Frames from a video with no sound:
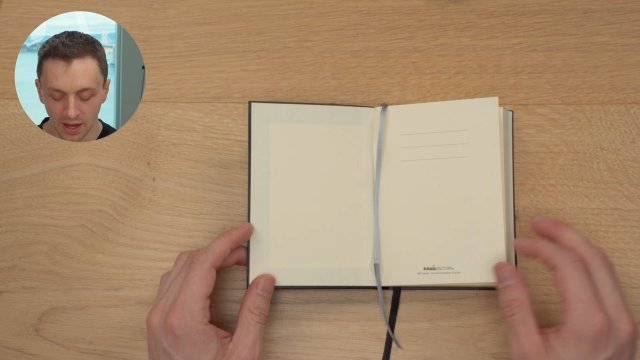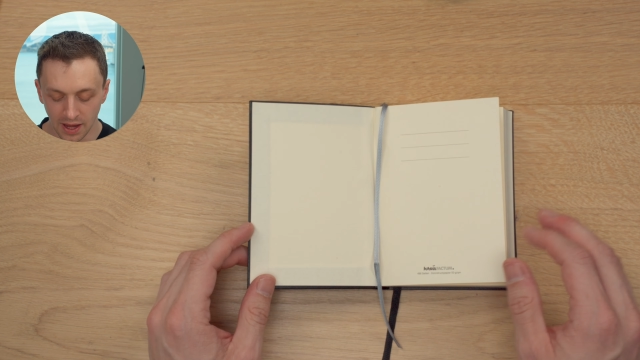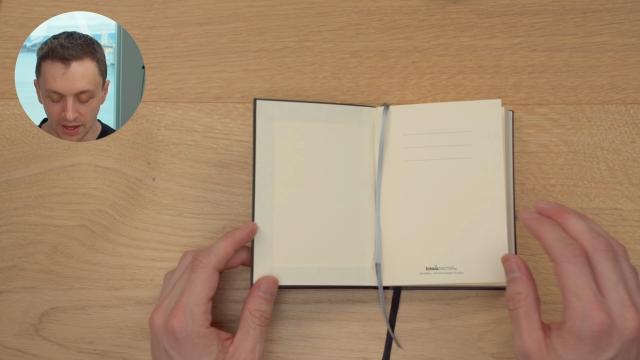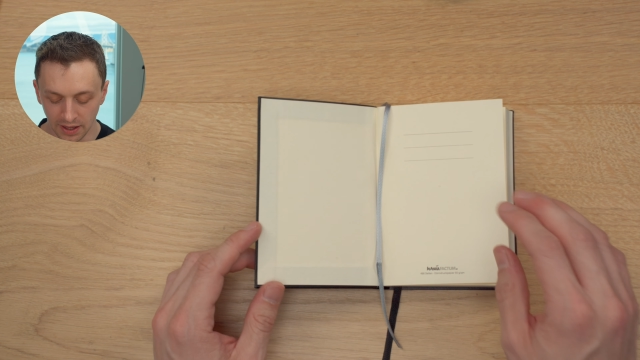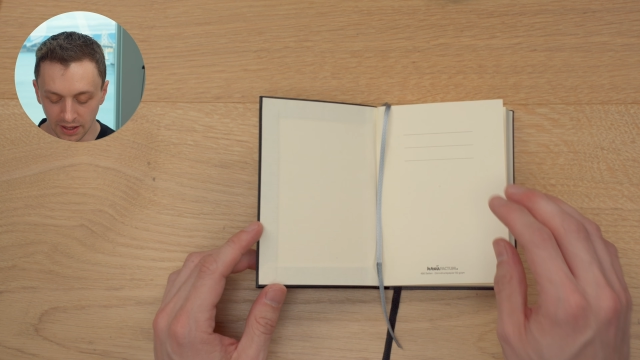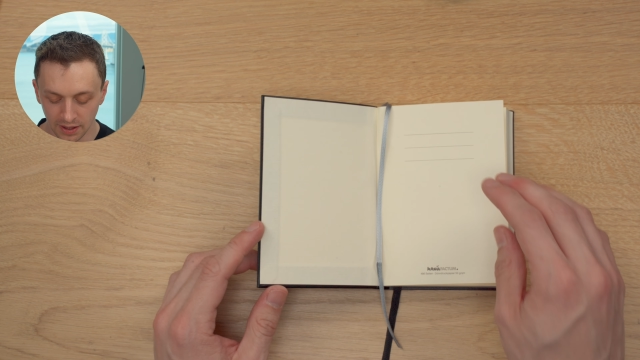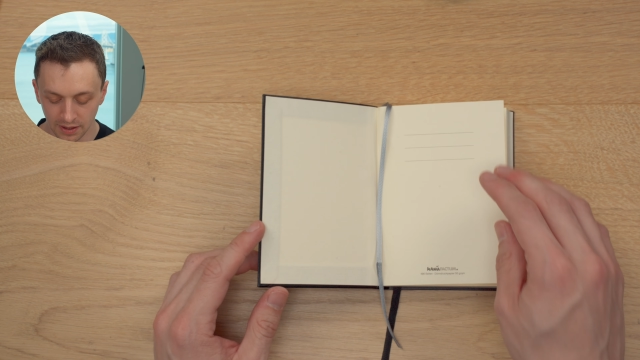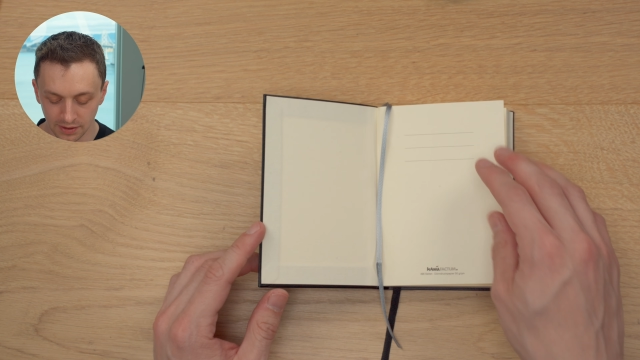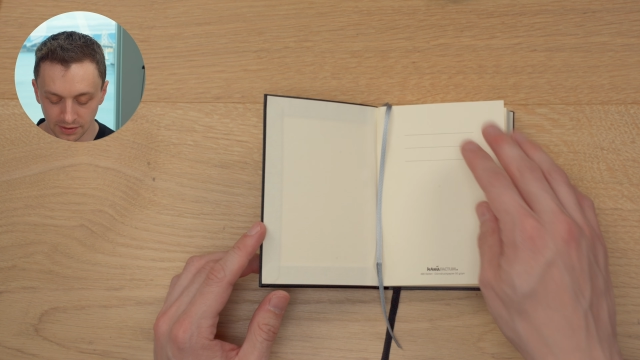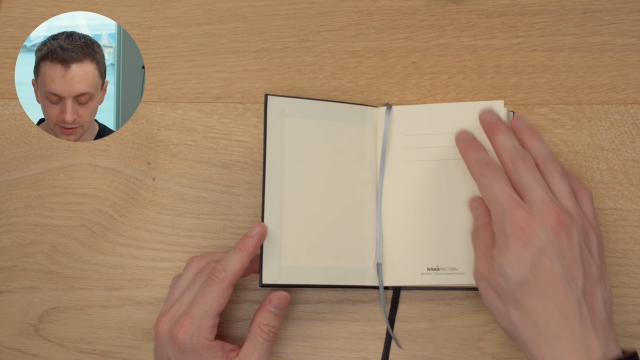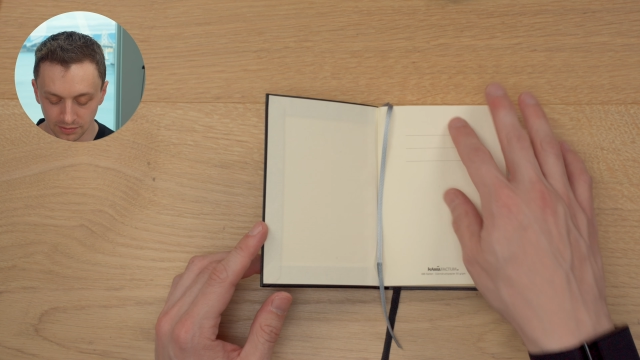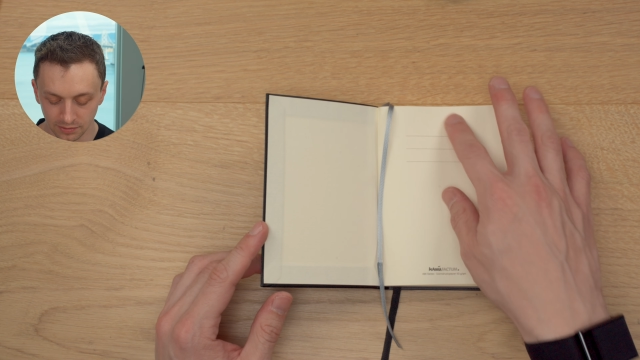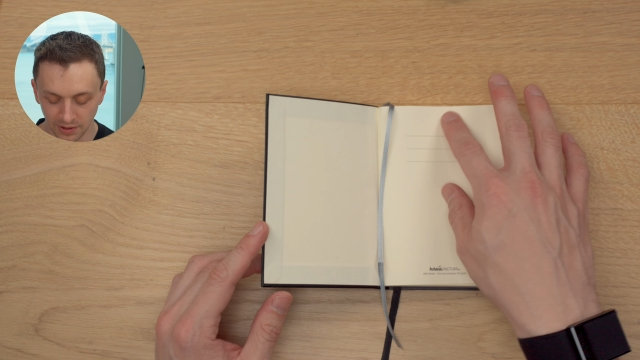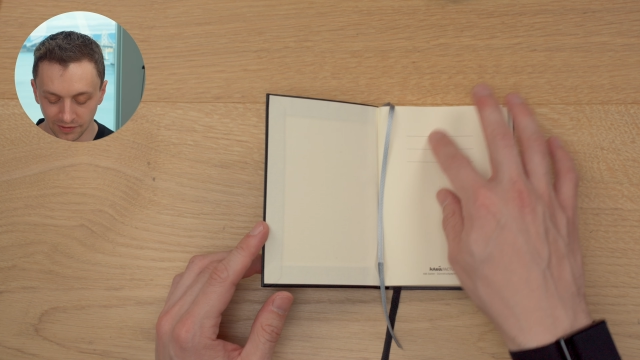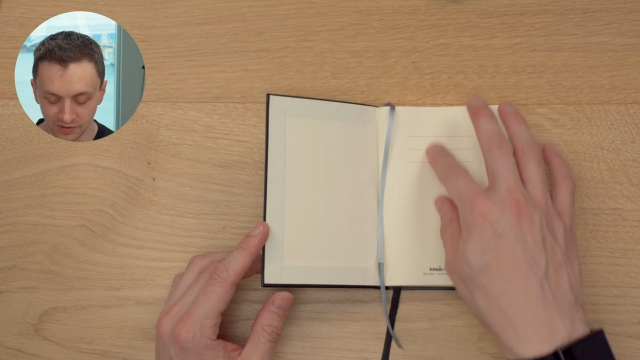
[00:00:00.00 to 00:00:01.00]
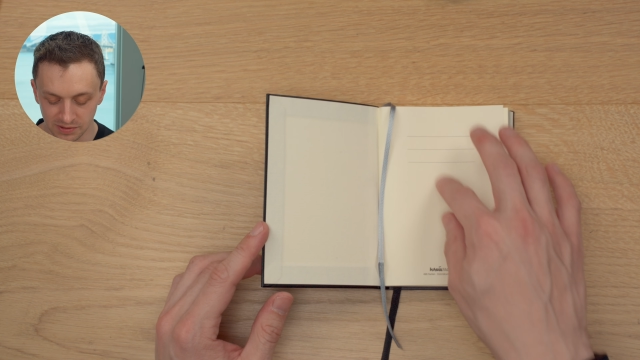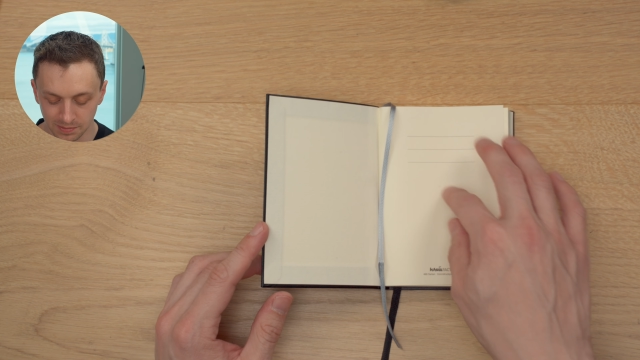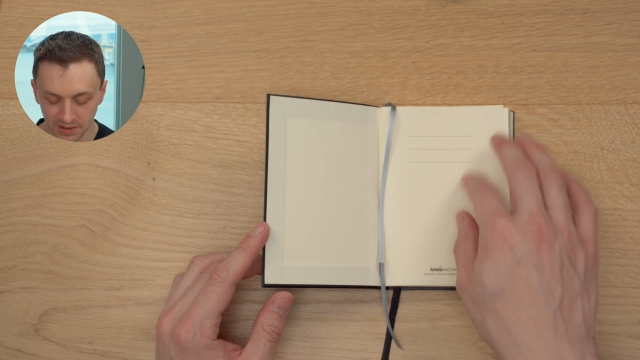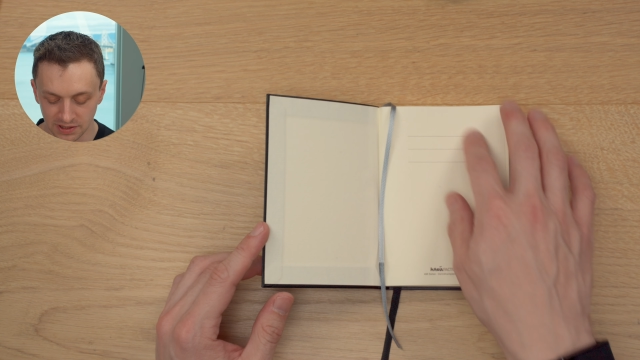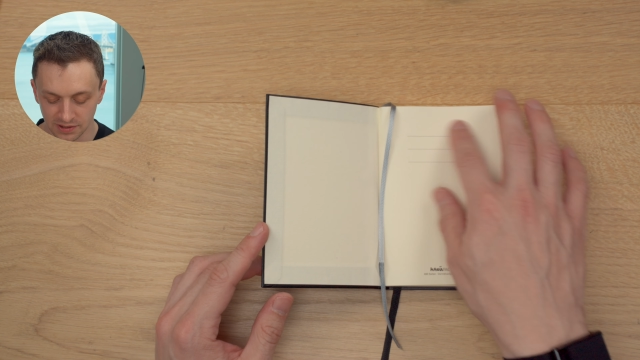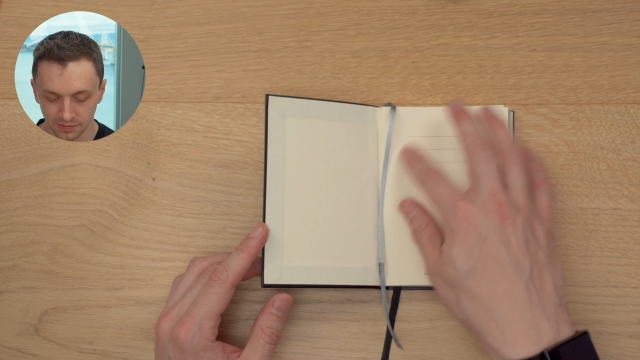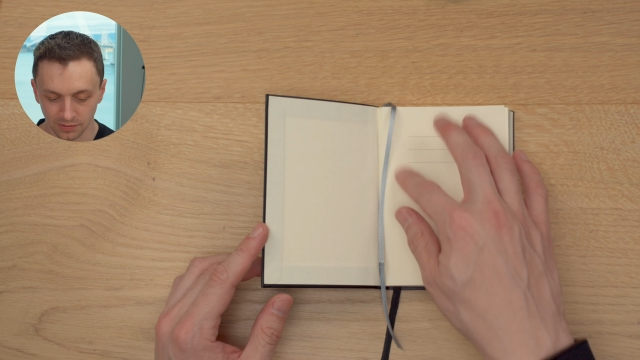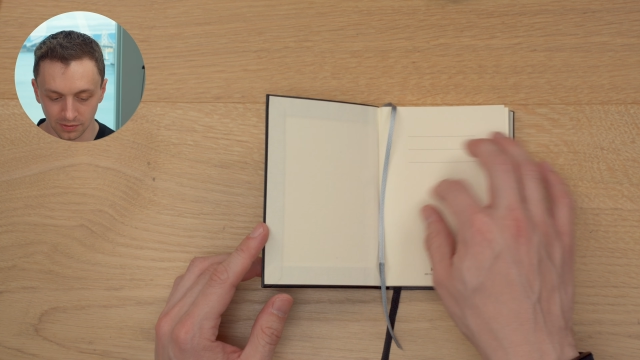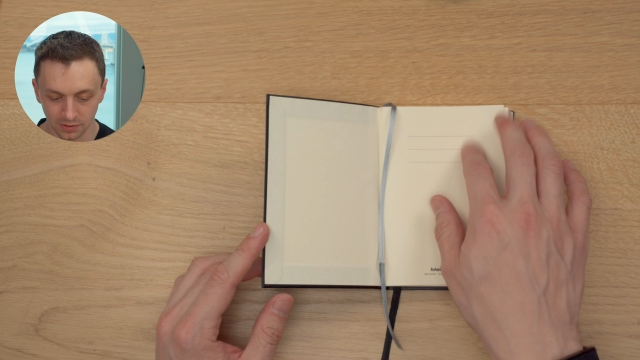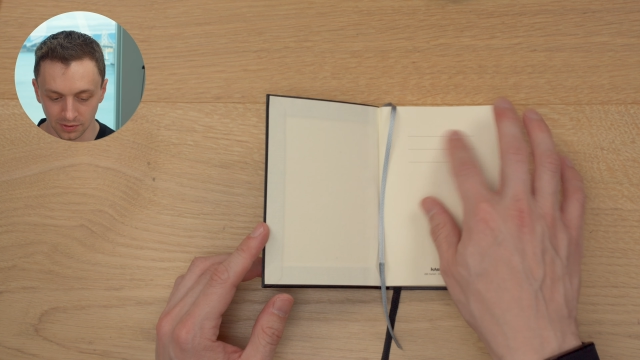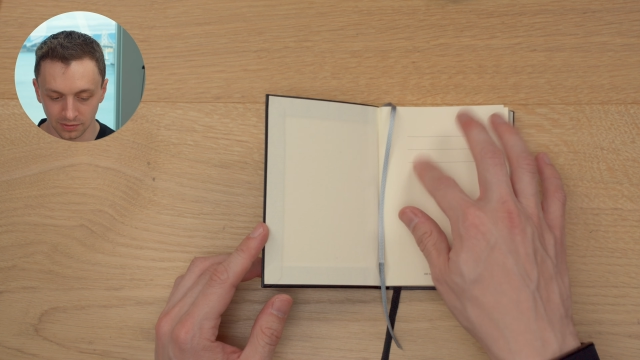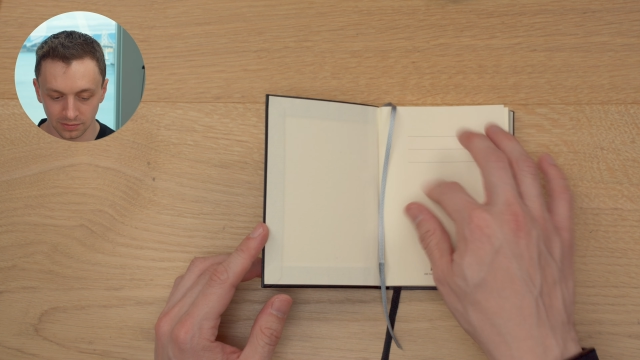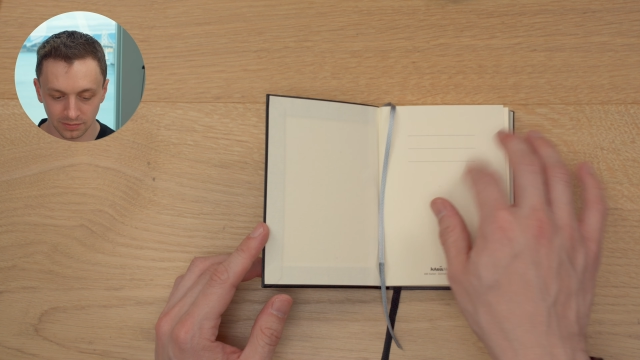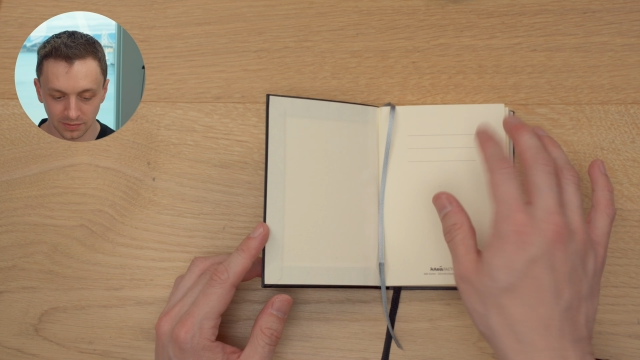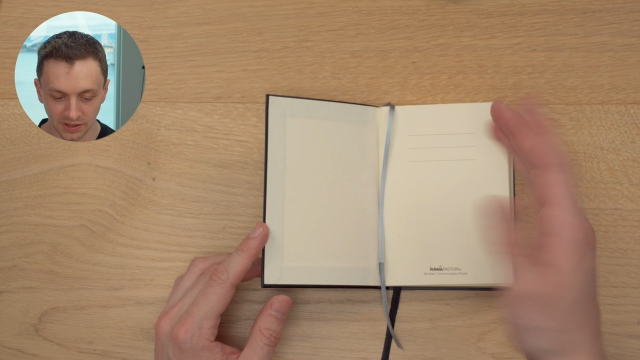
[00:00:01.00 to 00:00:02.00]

and we have a space for